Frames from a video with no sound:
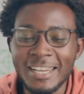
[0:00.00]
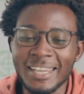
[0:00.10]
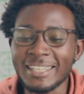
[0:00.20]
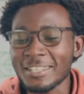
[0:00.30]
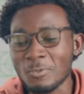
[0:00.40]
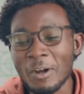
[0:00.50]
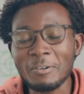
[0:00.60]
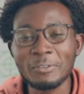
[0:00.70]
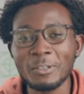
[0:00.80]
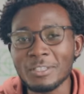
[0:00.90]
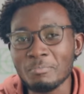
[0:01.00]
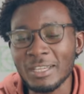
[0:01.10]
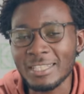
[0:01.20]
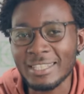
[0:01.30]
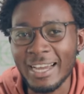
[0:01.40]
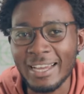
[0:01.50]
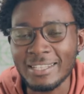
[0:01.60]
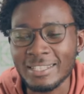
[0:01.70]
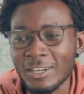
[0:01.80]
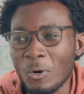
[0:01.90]
Like, he's one of those best
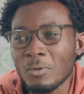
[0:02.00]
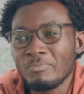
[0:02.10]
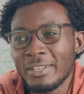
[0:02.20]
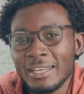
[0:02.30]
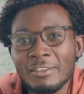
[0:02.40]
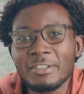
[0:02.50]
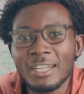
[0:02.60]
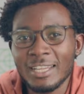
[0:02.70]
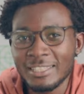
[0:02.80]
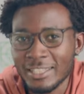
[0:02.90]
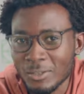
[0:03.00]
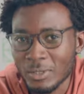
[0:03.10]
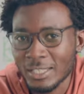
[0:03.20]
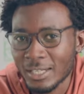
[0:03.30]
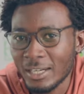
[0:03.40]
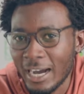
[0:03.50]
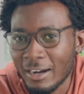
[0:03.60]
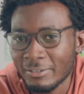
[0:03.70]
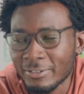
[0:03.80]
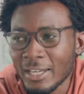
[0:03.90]
guys, or the living legends we still
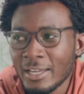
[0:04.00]
have.